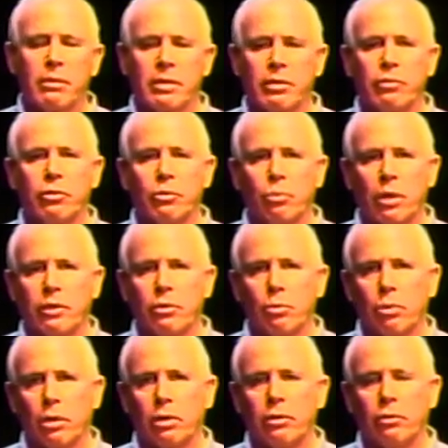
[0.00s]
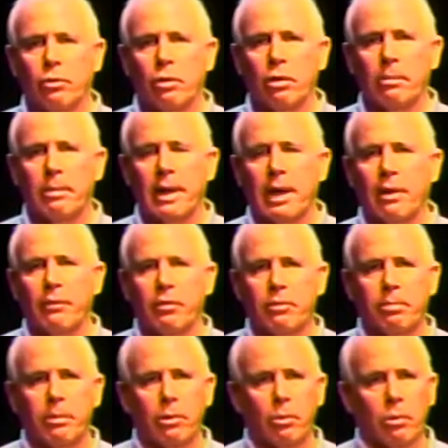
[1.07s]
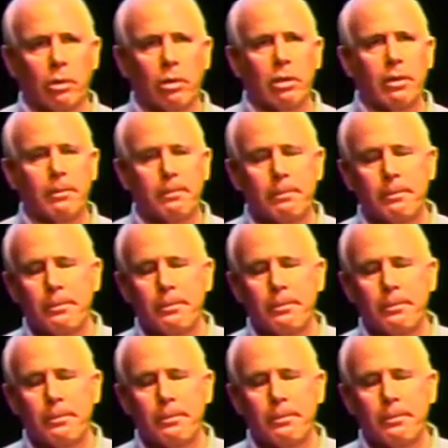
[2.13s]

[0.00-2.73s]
This is what the work is all about, the SPIL work.